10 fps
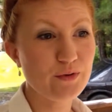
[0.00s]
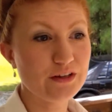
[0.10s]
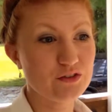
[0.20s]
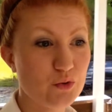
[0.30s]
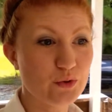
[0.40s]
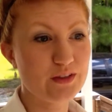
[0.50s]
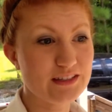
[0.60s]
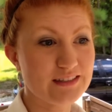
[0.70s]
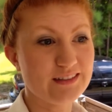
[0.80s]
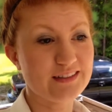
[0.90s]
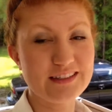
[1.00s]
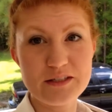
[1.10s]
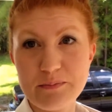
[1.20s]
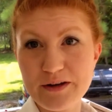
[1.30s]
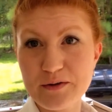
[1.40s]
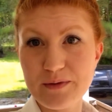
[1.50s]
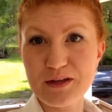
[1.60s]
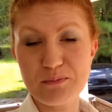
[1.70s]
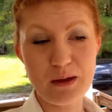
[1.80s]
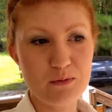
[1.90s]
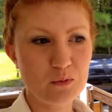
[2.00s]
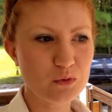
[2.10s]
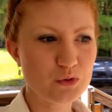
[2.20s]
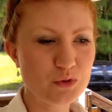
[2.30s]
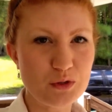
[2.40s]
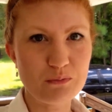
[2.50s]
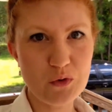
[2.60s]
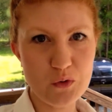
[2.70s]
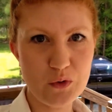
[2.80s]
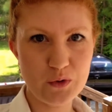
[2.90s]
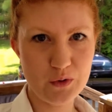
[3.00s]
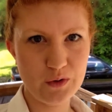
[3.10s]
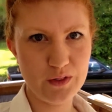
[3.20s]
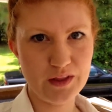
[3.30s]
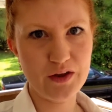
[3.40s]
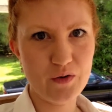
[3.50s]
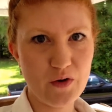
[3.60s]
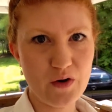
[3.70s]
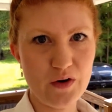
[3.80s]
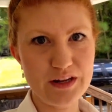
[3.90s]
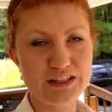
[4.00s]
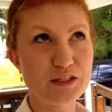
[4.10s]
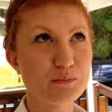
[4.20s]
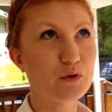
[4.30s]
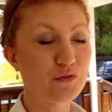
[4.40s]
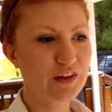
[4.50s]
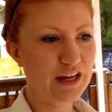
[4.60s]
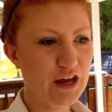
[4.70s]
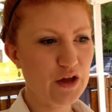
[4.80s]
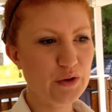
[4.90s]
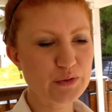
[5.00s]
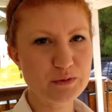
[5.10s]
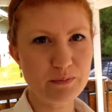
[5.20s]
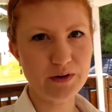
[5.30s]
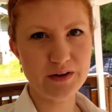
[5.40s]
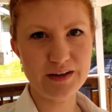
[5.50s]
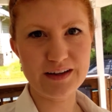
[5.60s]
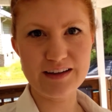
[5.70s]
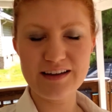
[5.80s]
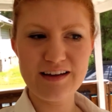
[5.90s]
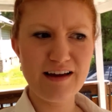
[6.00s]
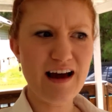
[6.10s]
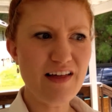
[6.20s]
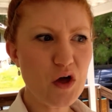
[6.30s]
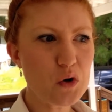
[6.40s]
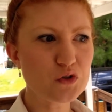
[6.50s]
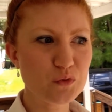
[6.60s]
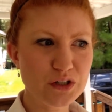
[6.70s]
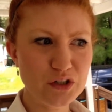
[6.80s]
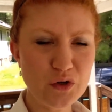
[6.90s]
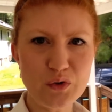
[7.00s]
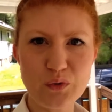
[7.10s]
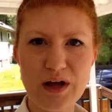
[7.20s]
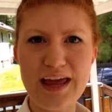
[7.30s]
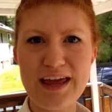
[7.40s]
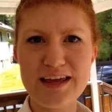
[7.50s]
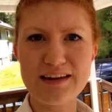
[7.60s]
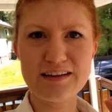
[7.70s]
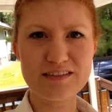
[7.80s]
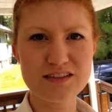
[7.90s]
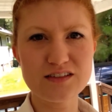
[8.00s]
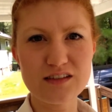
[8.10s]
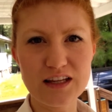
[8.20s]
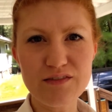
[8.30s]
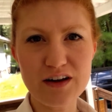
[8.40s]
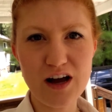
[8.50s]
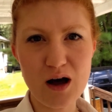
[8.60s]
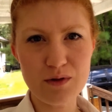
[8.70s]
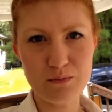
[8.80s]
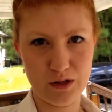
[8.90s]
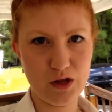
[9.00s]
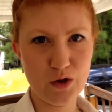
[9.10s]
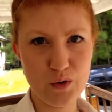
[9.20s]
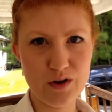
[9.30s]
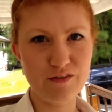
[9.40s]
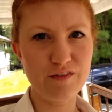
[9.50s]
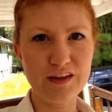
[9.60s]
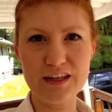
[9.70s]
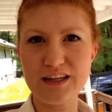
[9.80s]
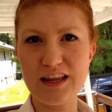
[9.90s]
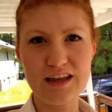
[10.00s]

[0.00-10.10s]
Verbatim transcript: Enjoyed this little experiment. Maybe we'll do some more later on in some more videos, but I thought it was really cool. And leave a comment below if it's